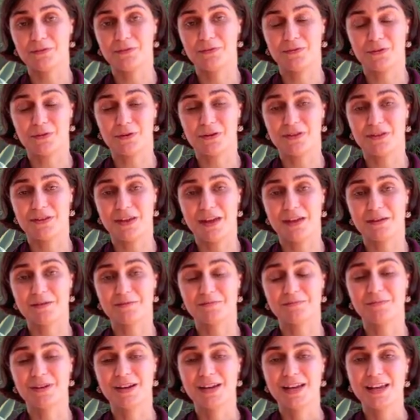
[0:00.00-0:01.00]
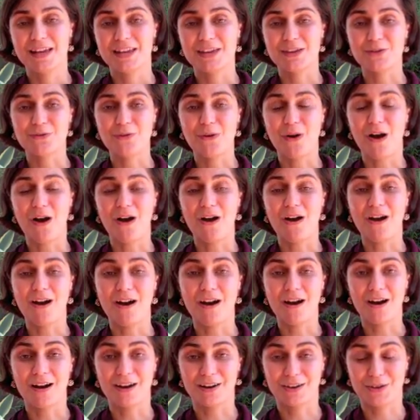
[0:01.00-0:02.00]
for them. You
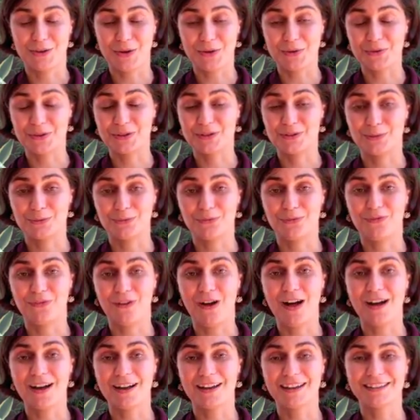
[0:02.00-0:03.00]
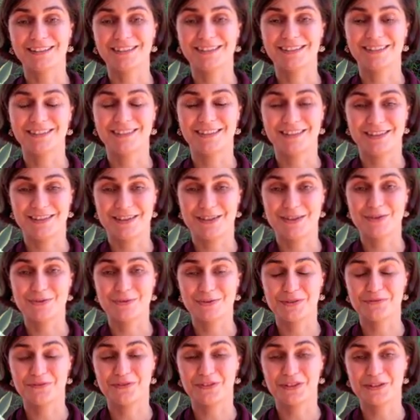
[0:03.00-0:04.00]
are going to find that the
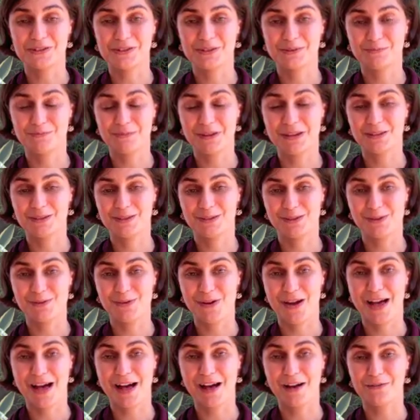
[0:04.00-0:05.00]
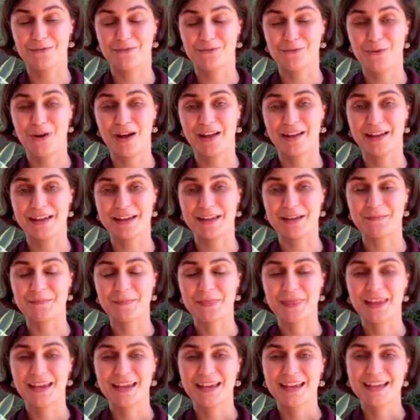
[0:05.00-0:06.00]
universe meets you halfway.
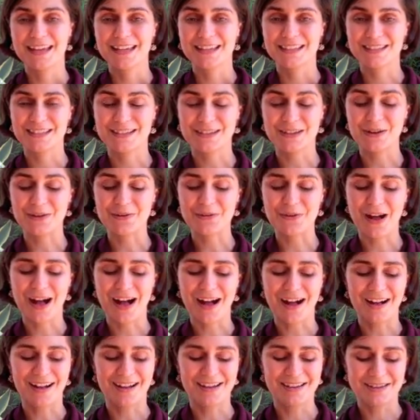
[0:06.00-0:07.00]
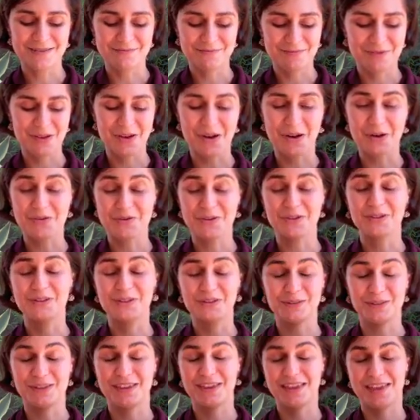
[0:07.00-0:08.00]
So I am going
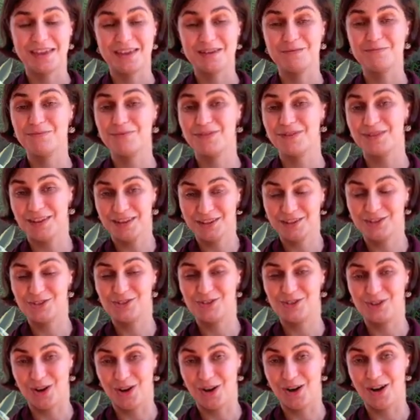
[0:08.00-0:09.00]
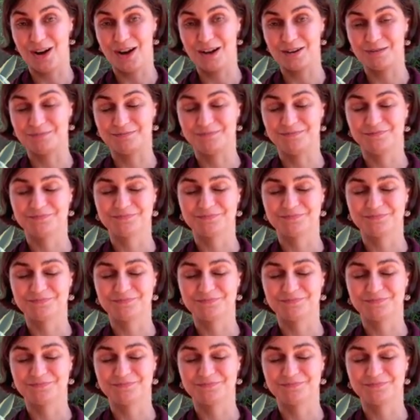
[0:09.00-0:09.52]
to keep this jar